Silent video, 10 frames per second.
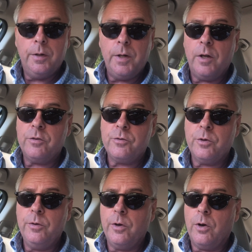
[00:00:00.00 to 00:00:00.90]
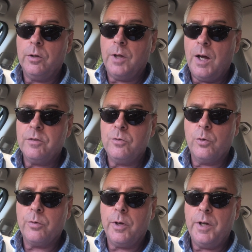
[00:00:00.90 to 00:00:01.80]
Now it's true there are lots of
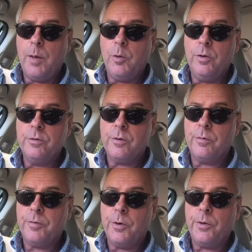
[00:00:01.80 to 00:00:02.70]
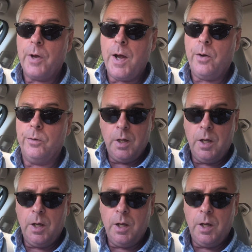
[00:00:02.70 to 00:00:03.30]
North Raleigh neighborhoods that are further out.